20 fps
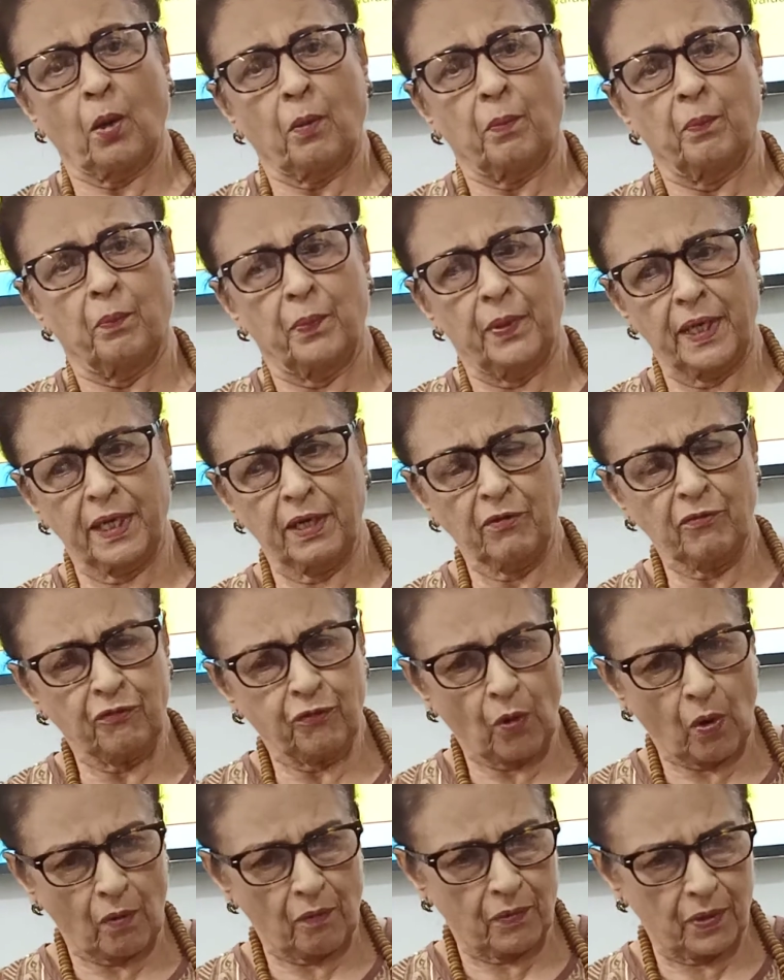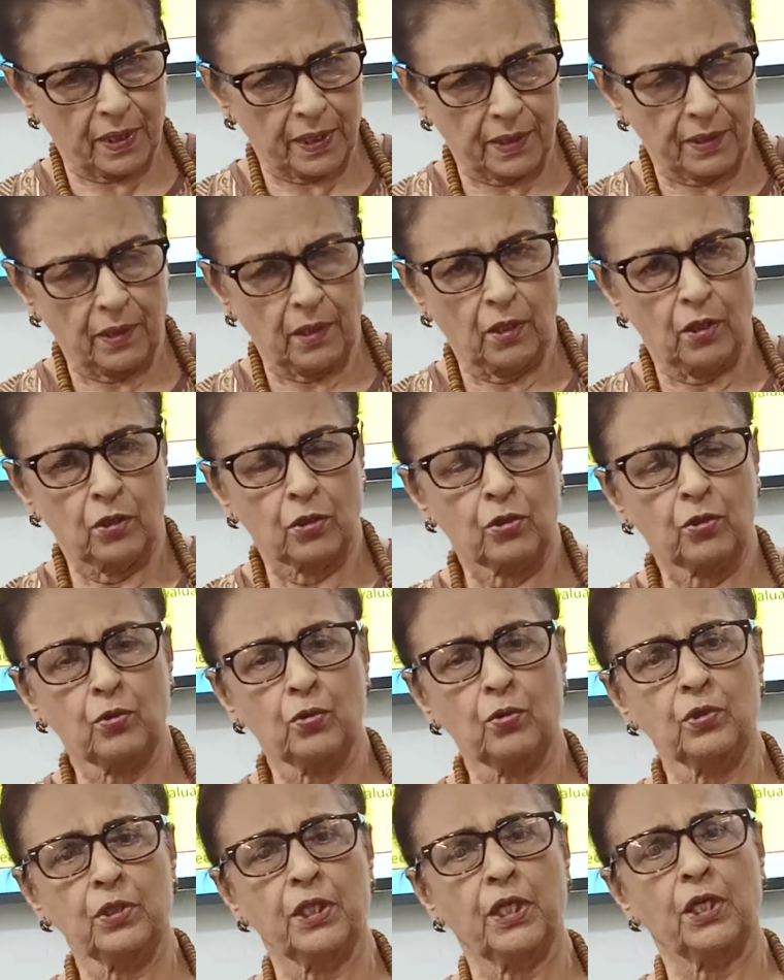bring forward
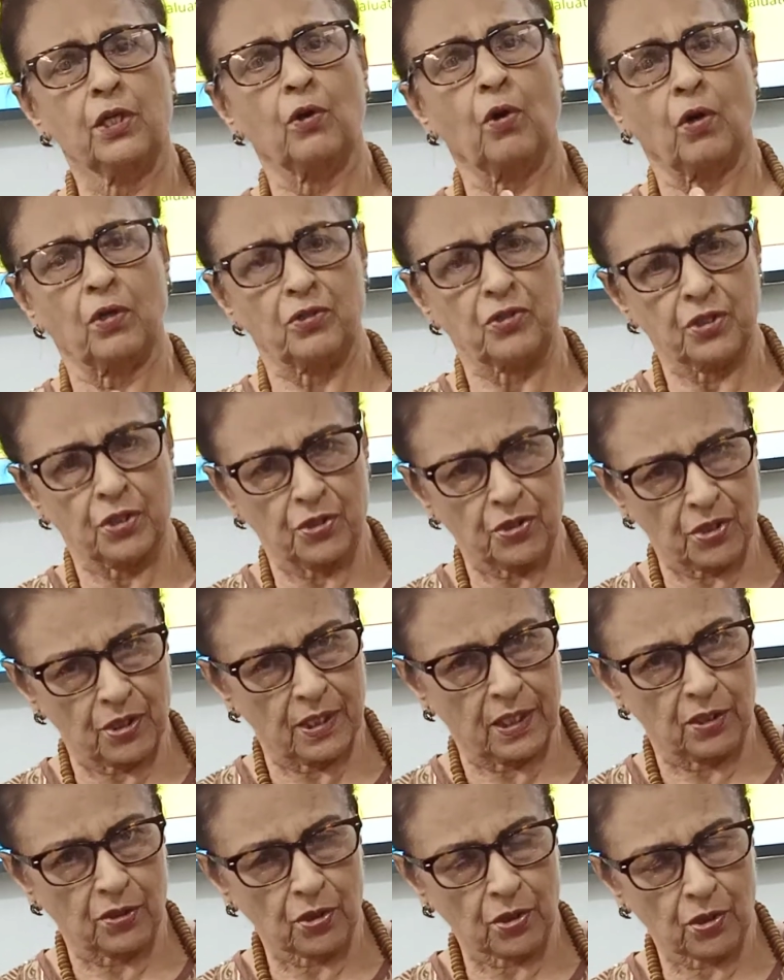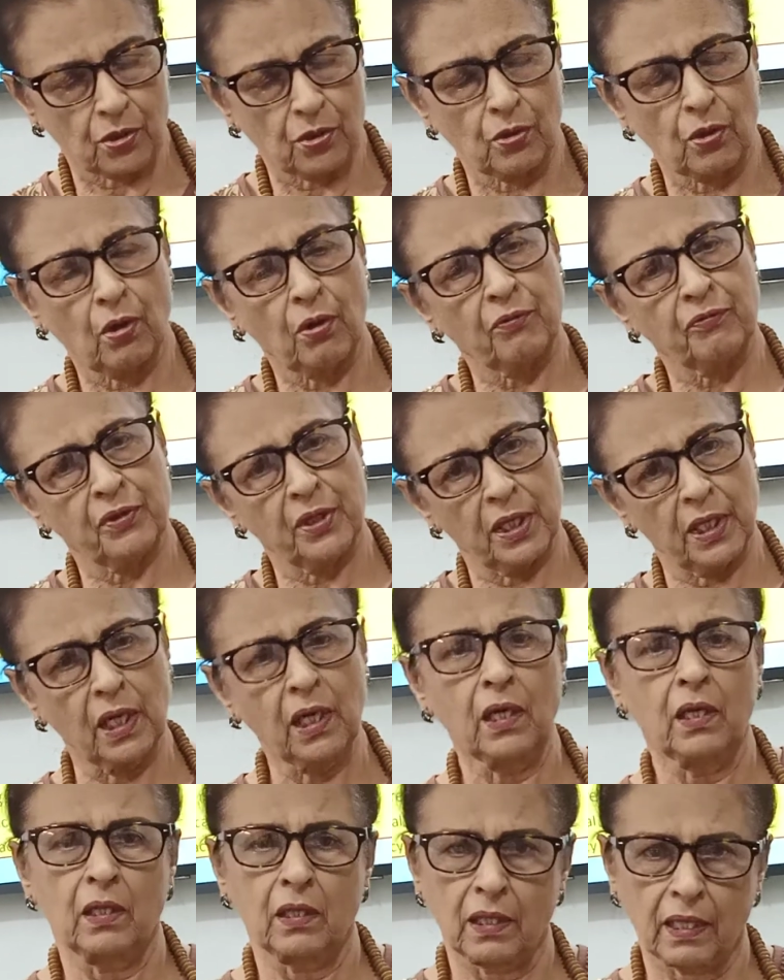to the consciousness of the
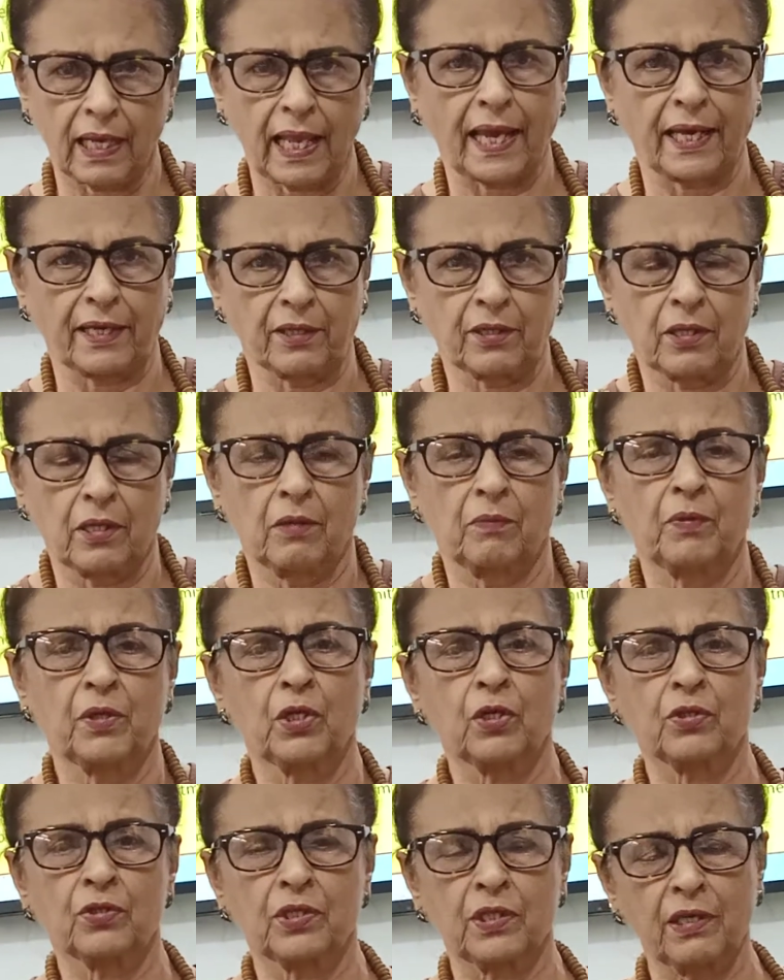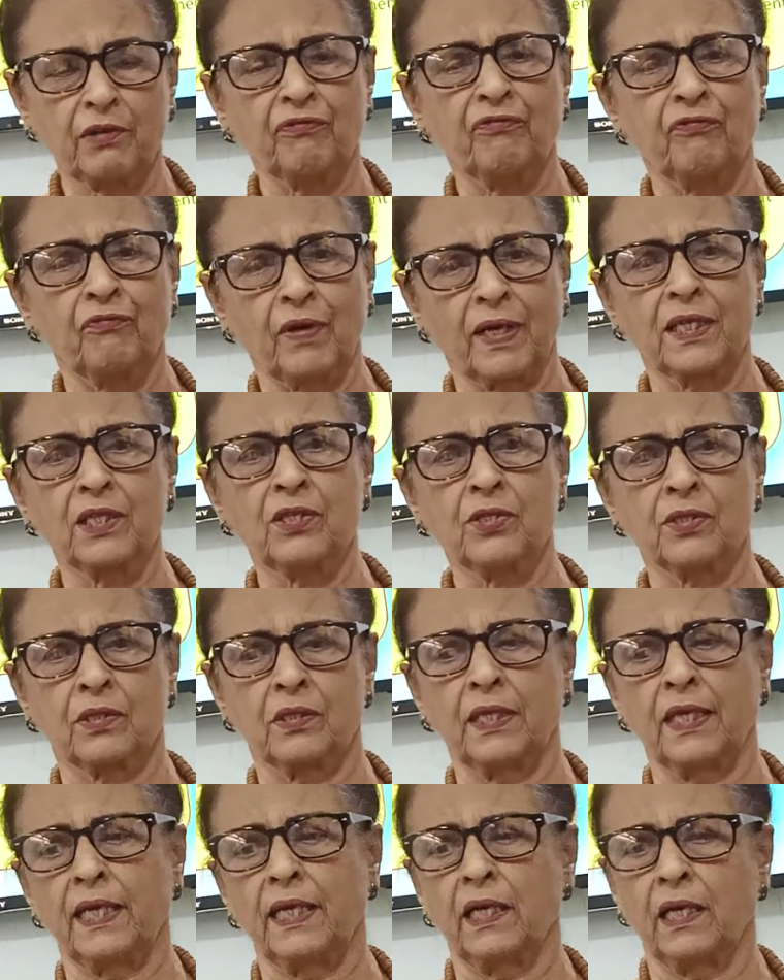client, because if once
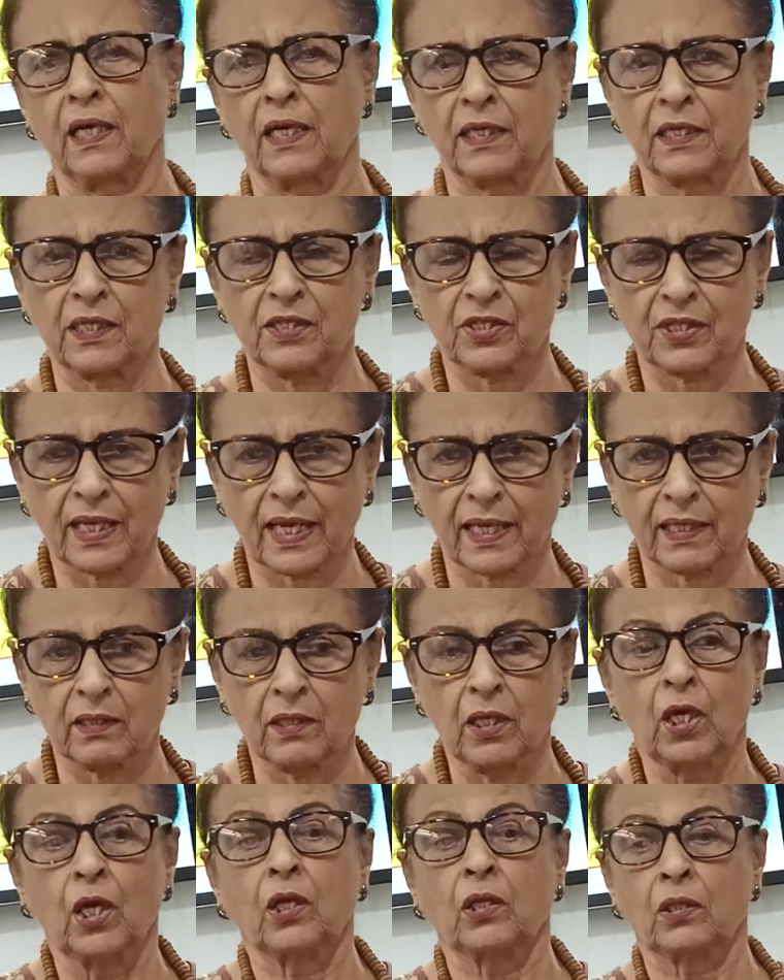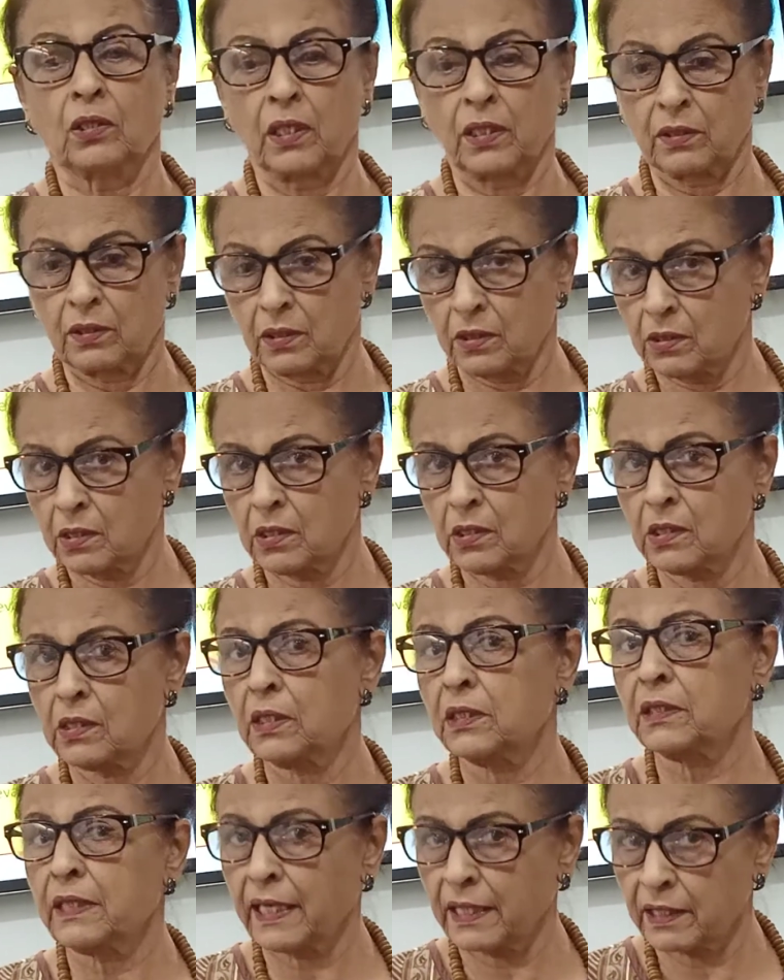they understand that this is the
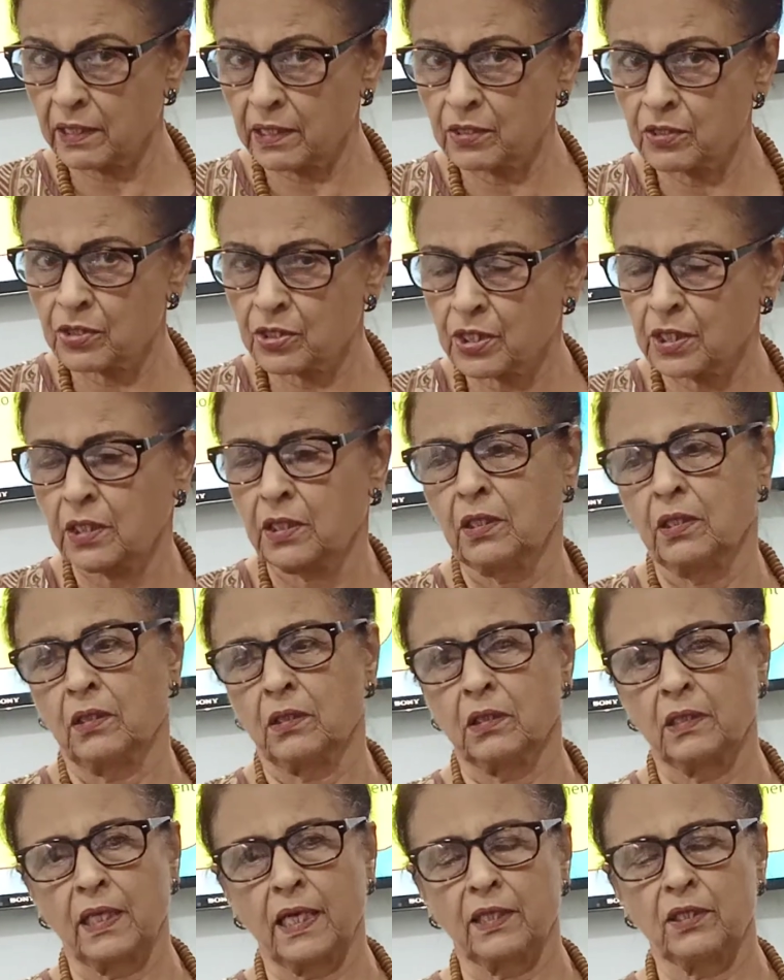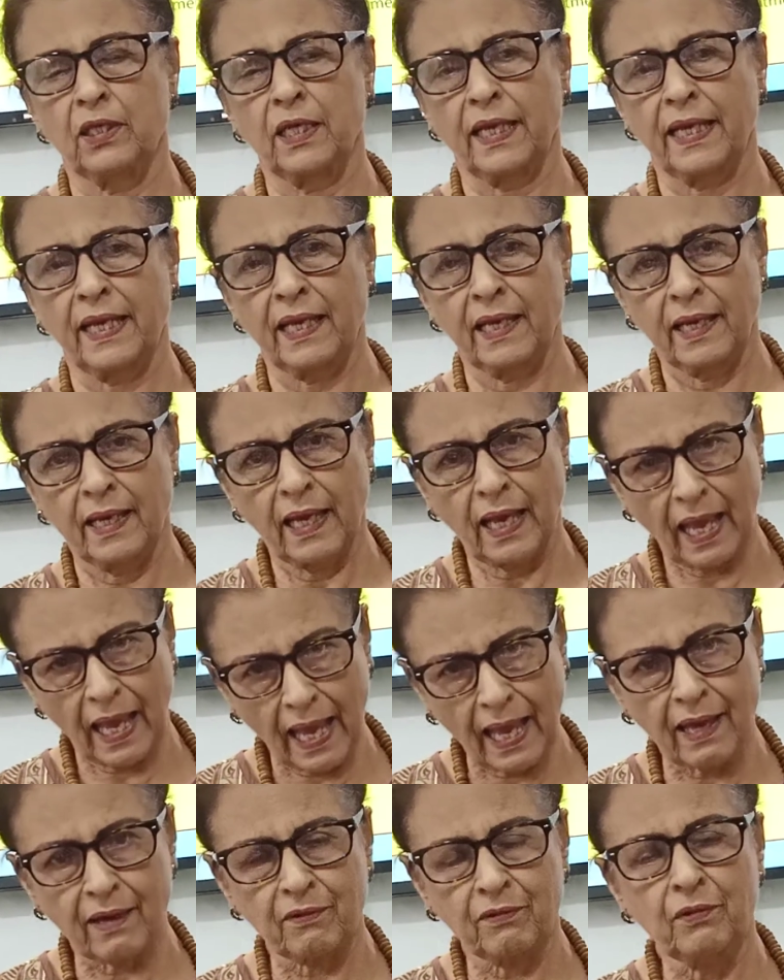tendency that they
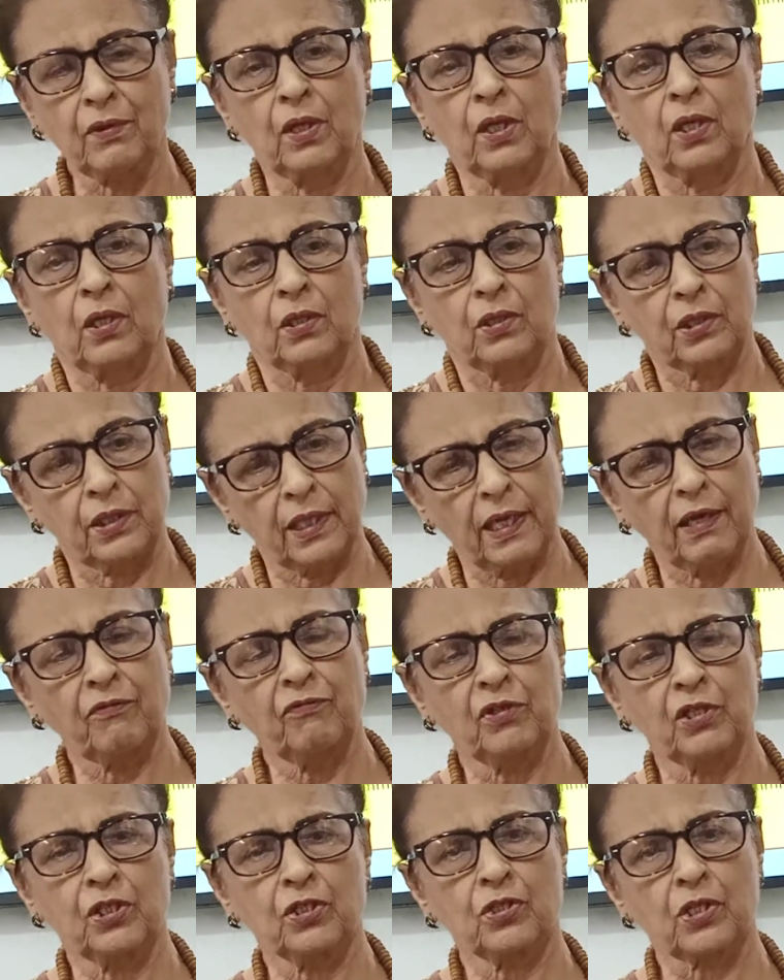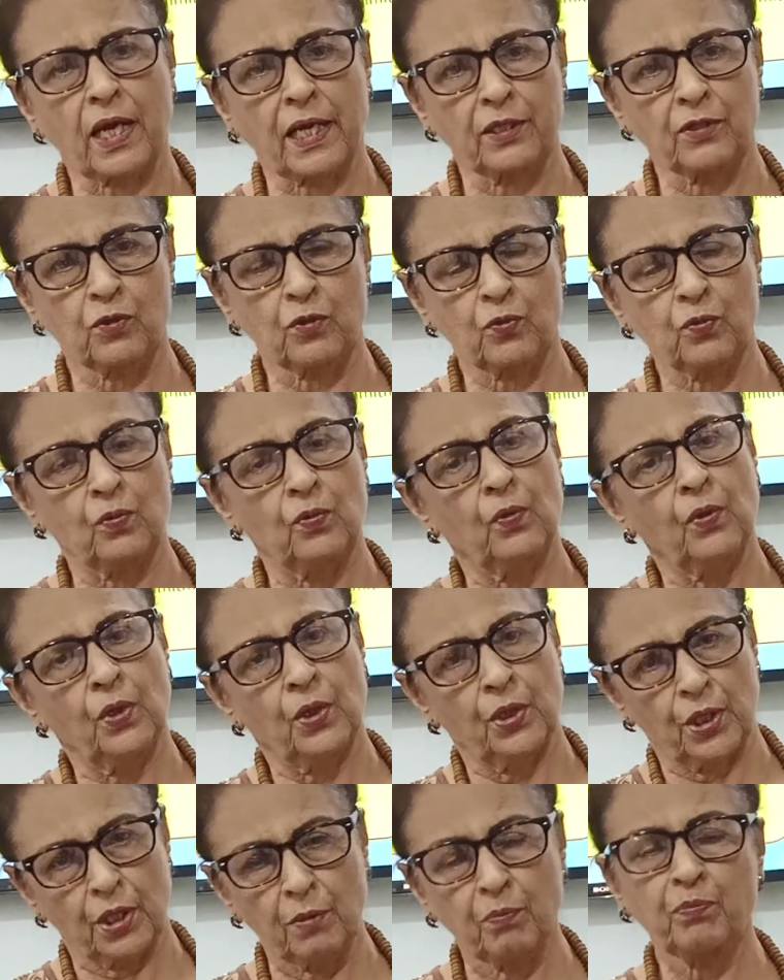have, they will try
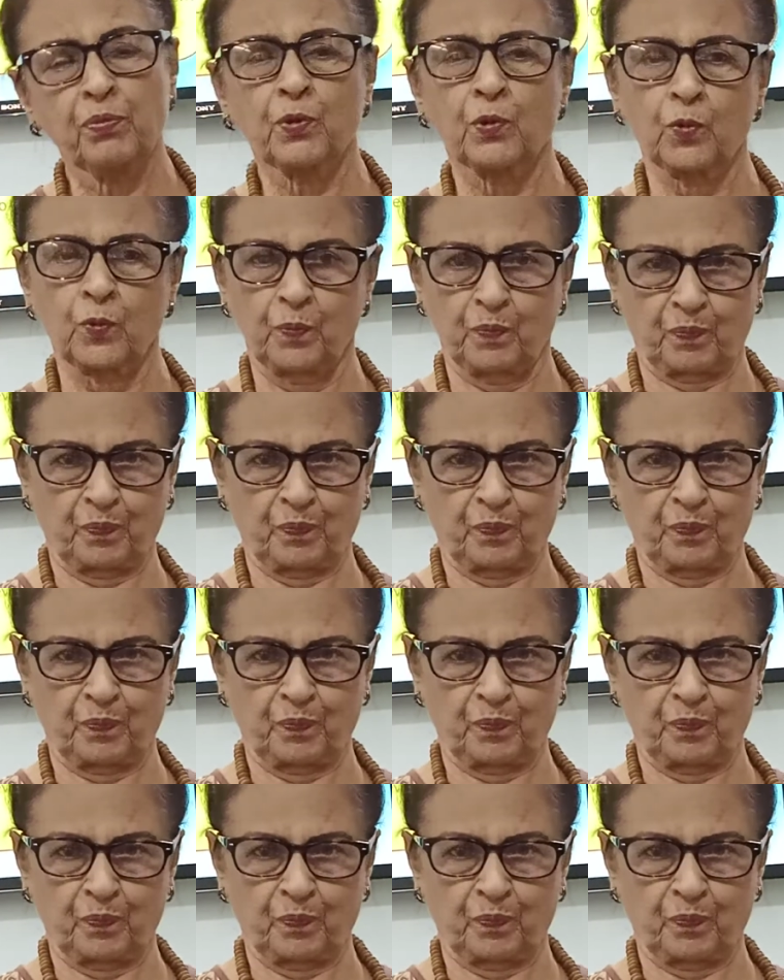to improve.